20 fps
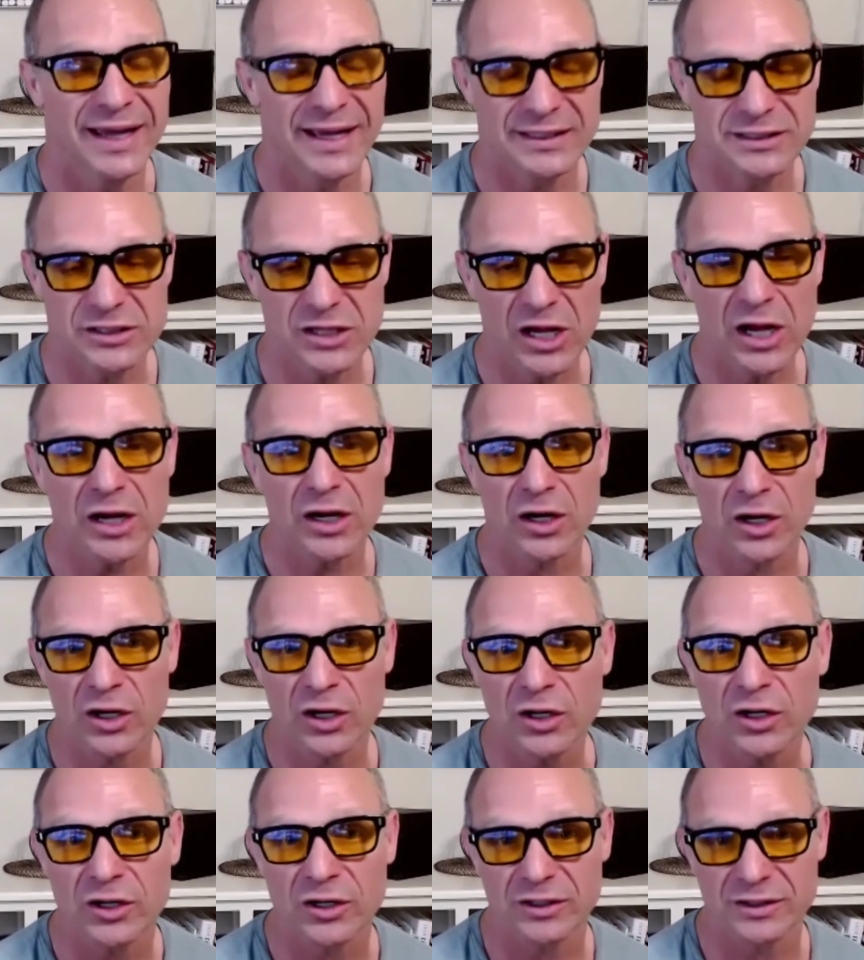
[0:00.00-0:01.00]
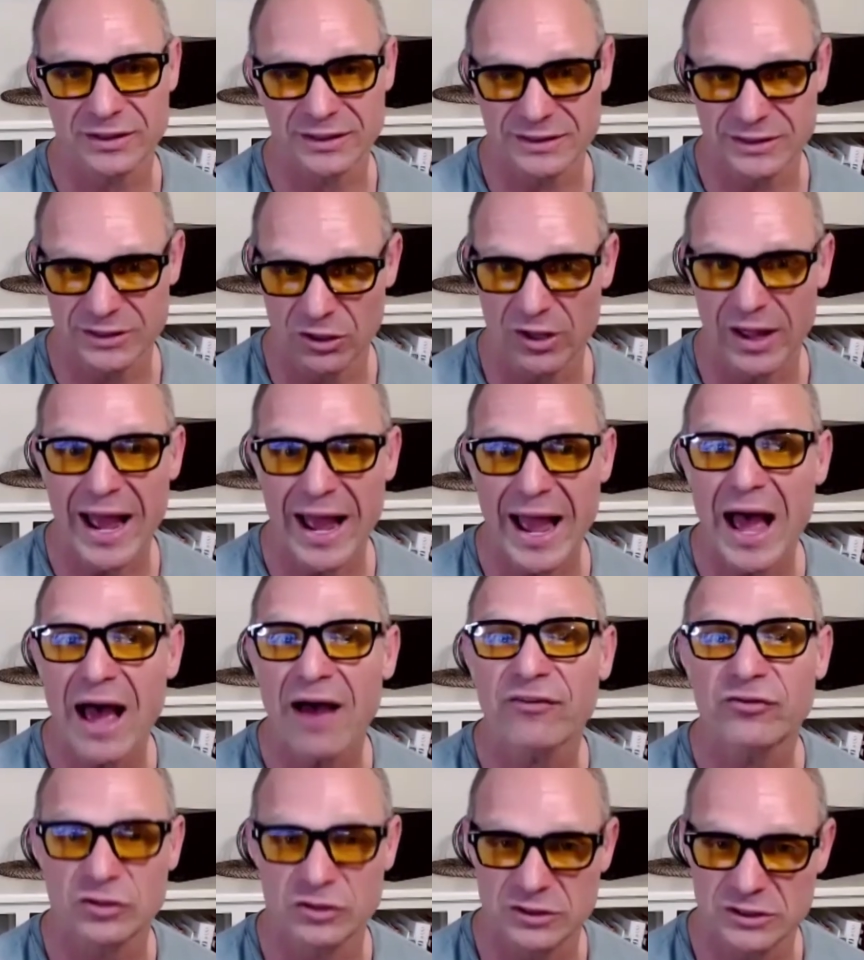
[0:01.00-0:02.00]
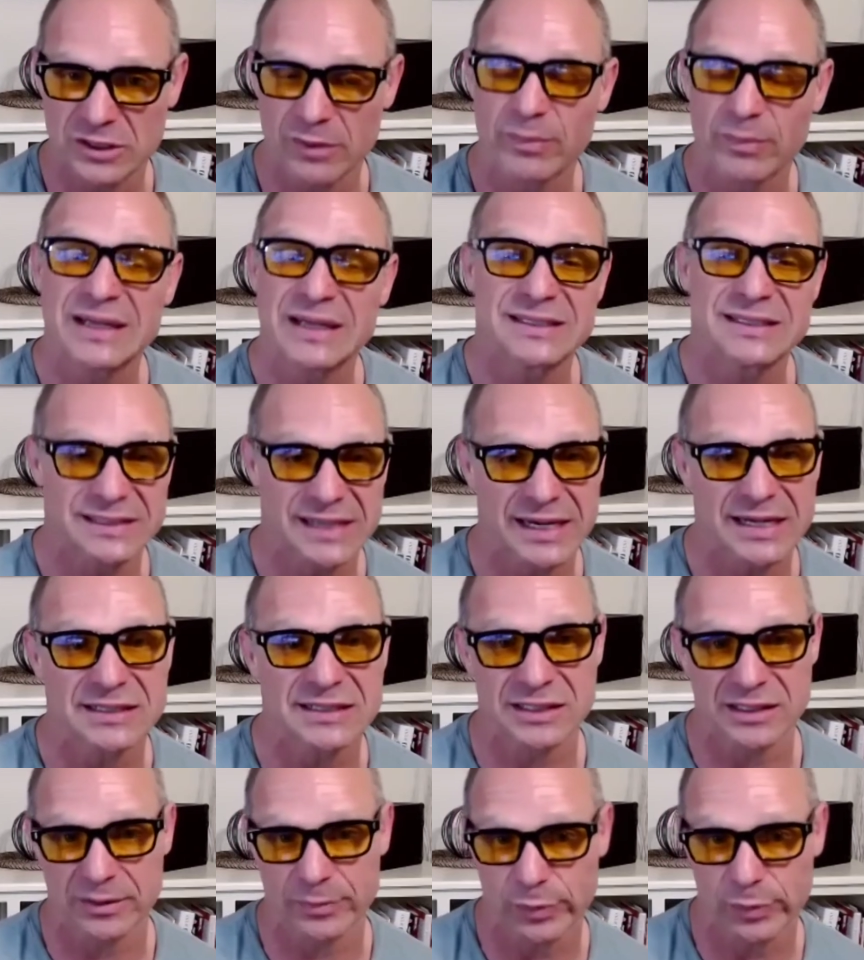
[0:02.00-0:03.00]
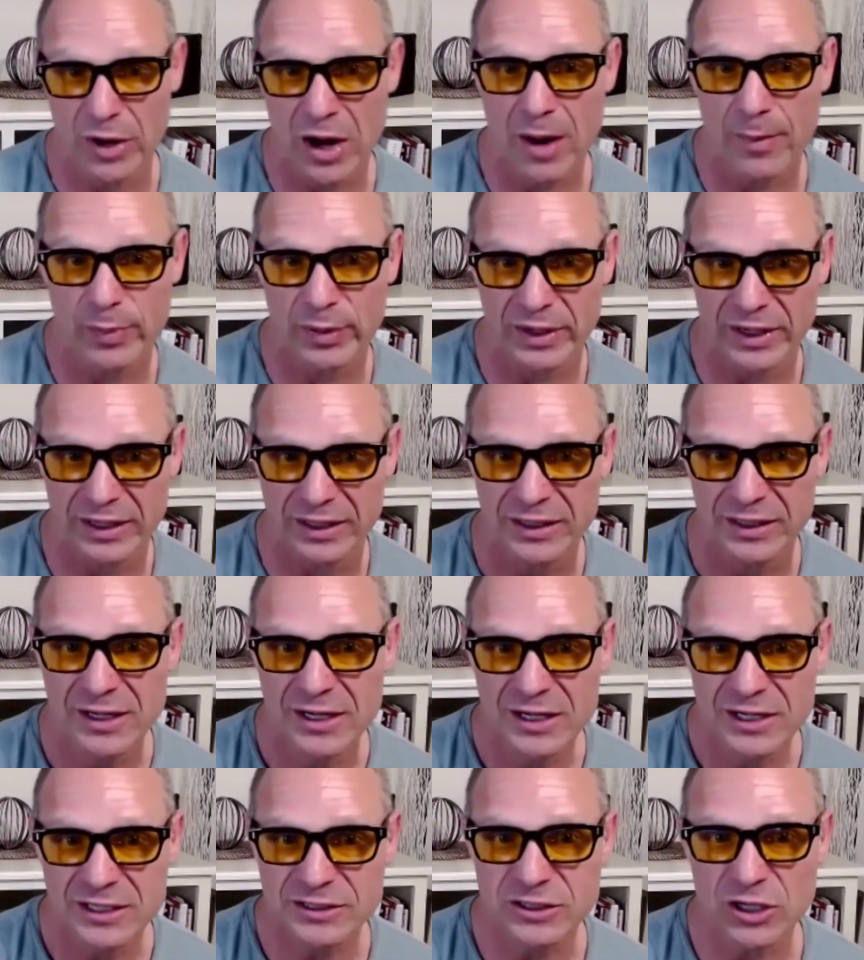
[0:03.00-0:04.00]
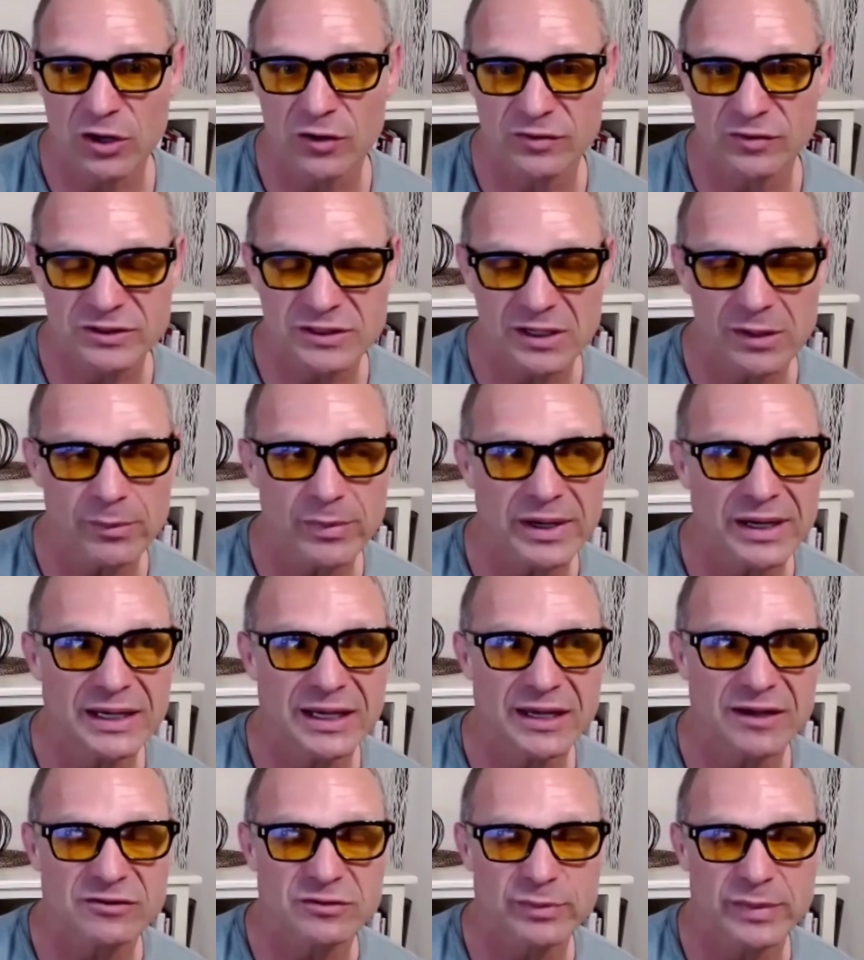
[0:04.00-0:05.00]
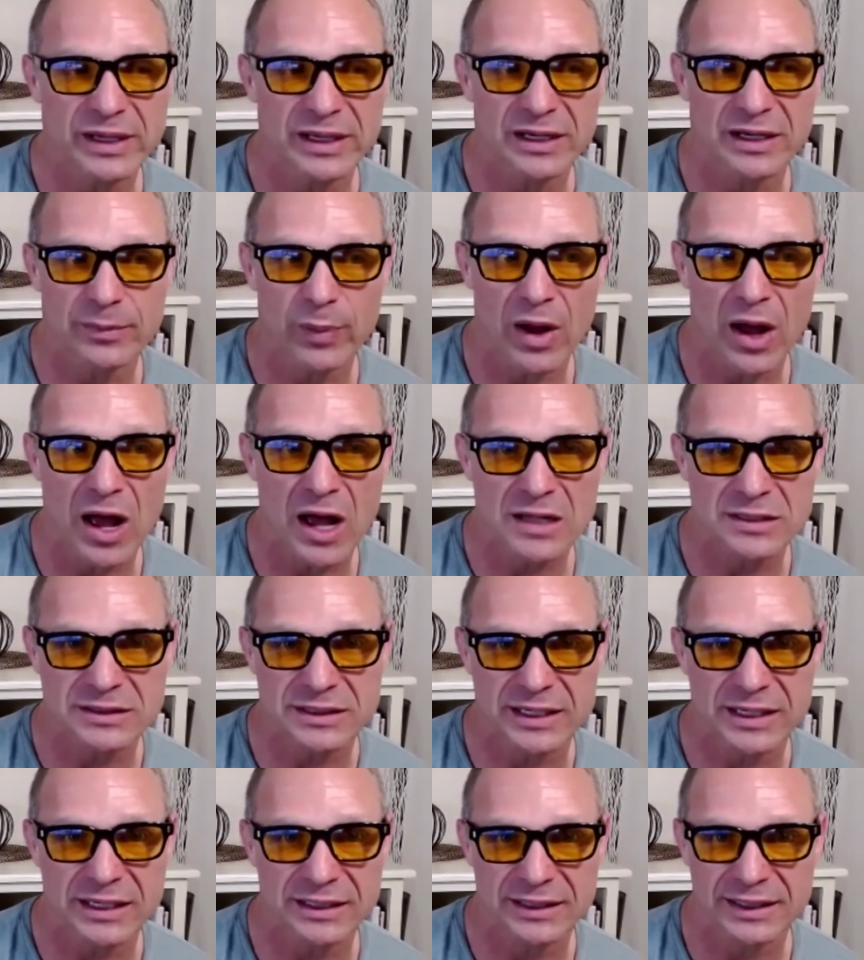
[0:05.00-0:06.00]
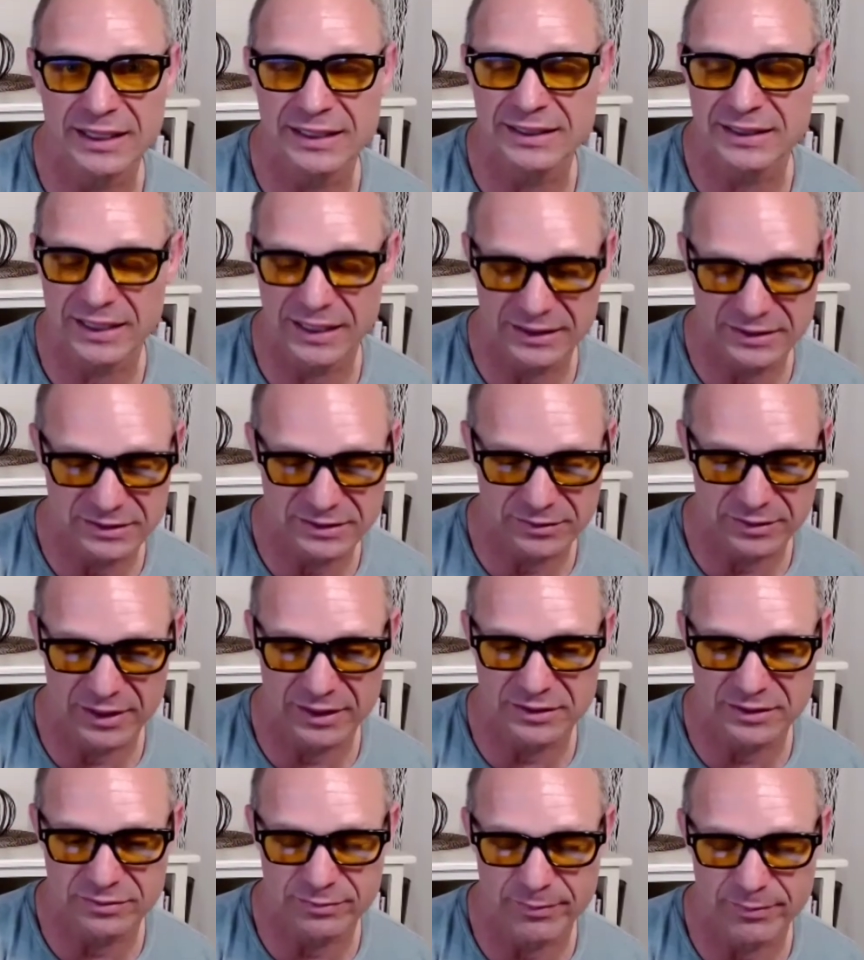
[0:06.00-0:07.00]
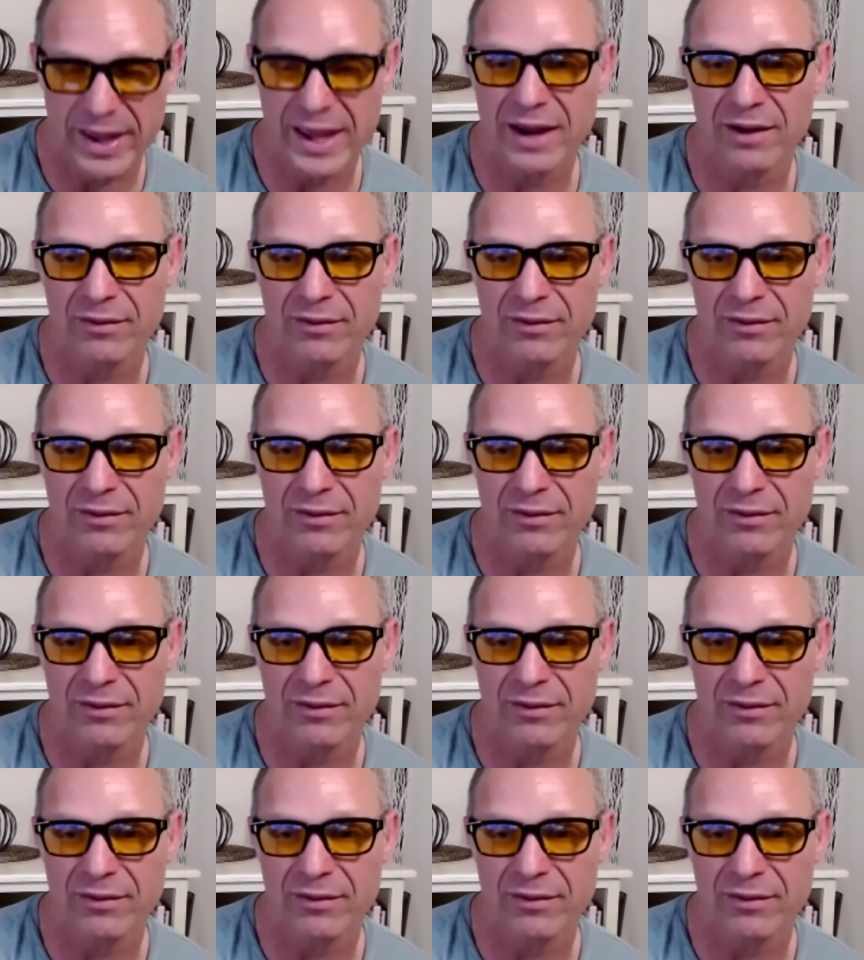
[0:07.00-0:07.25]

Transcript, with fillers: it's not earned until after somebody stays in the property so if somebody gives me a deposit like it's it's may